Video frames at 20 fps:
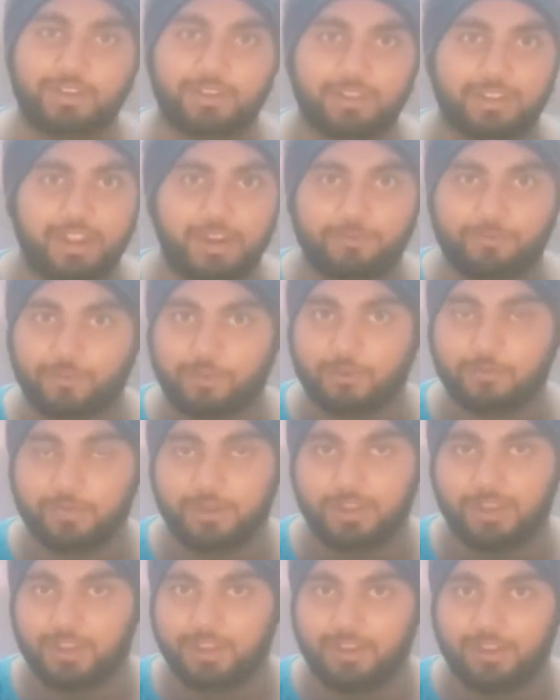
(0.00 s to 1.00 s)
that form.
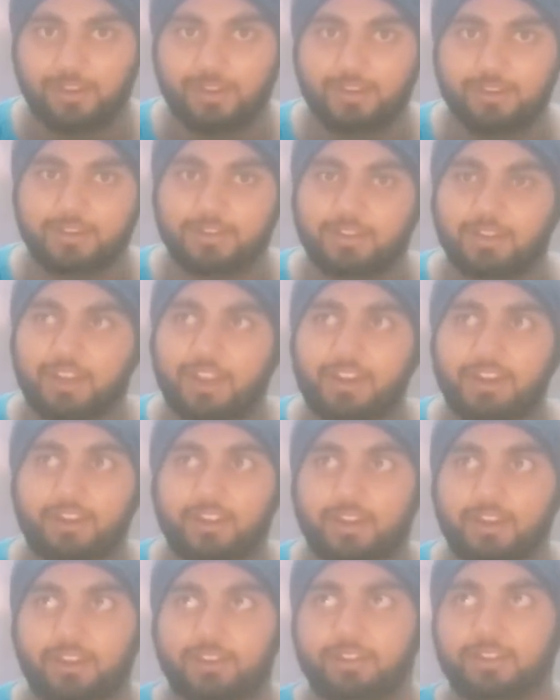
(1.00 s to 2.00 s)
And
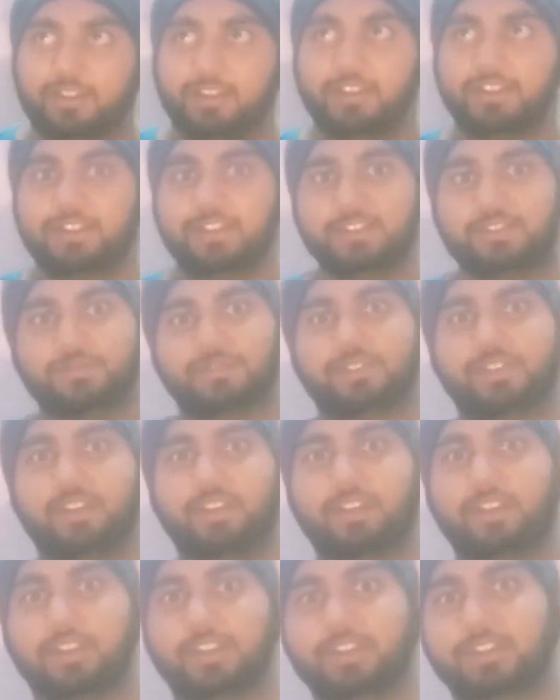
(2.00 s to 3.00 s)
in this
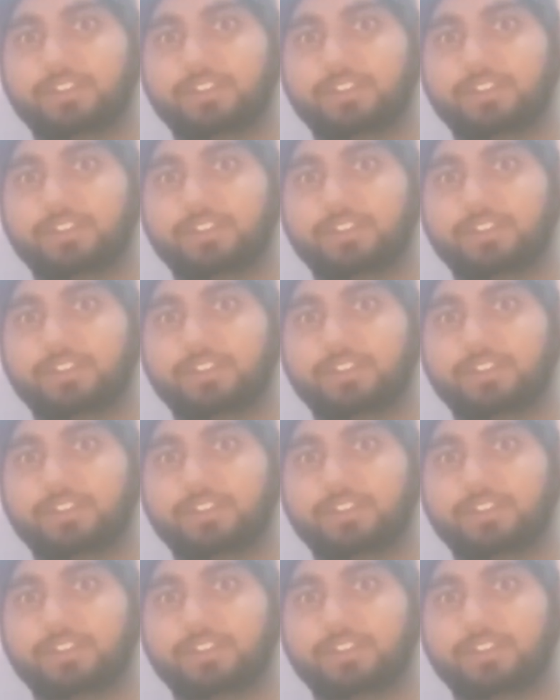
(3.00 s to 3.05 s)
scene, this